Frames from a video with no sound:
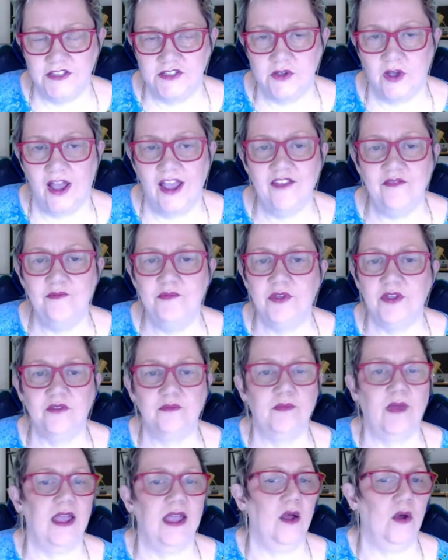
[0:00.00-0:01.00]
So I've
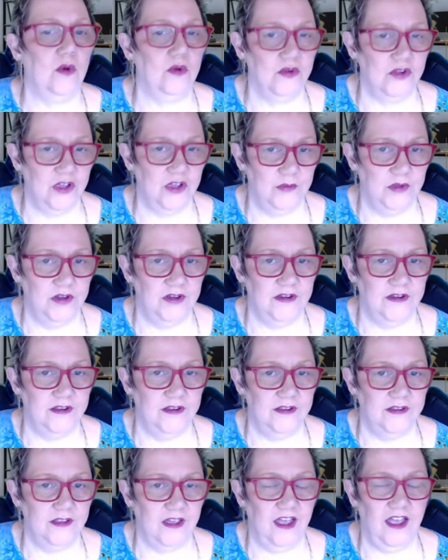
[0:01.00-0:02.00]
built my own
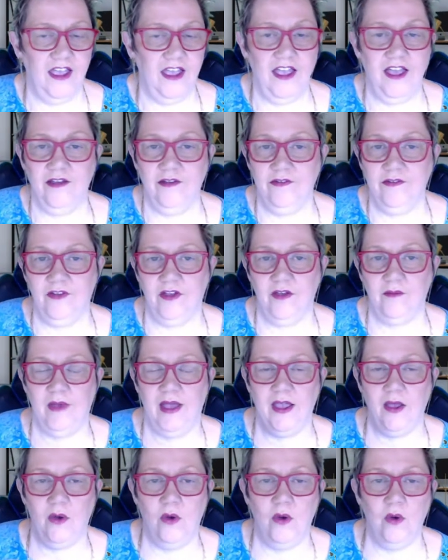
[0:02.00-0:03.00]
communities. I have
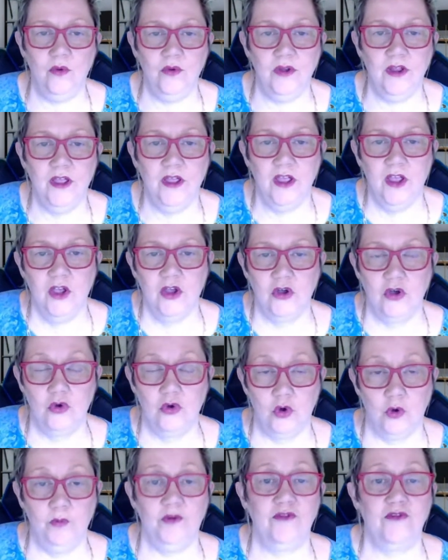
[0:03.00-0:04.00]
my own
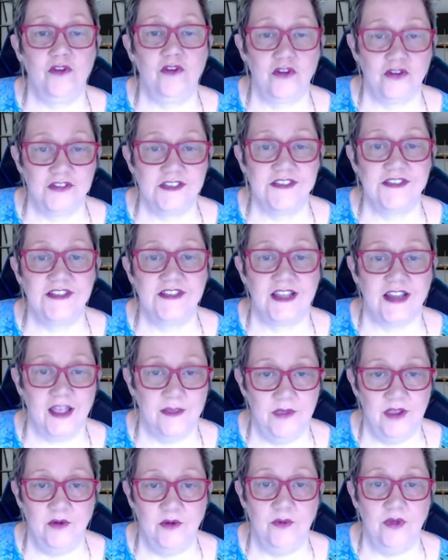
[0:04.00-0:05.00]
group of nurses that I
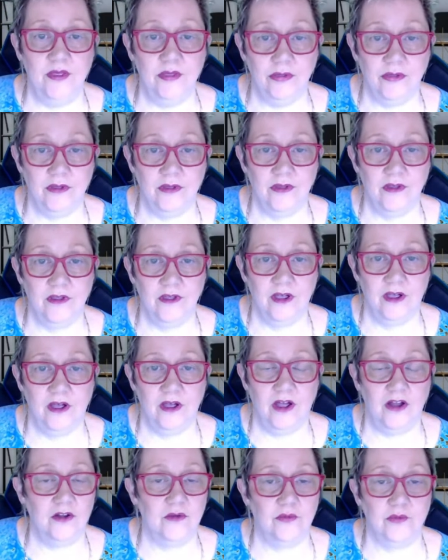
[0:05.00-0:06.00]
meet with
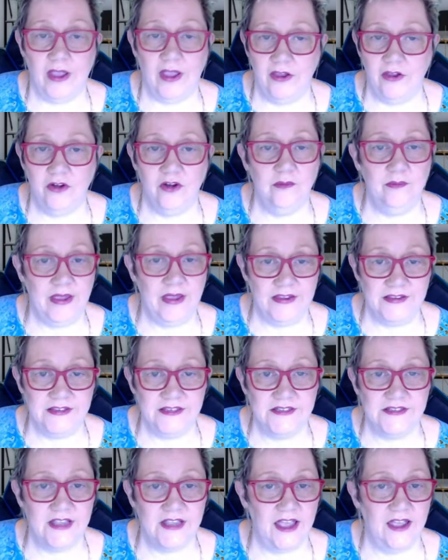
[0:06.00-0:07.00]
on a regular
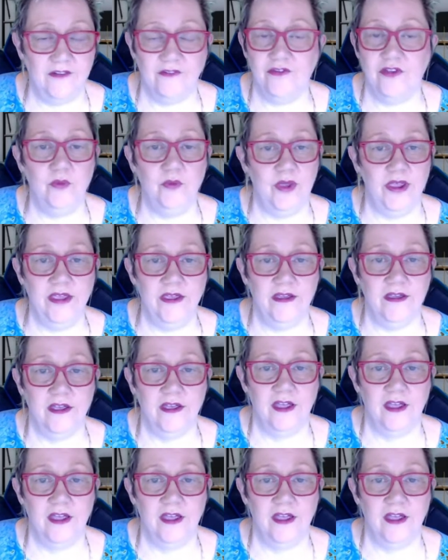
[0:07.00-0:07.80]
basis every week.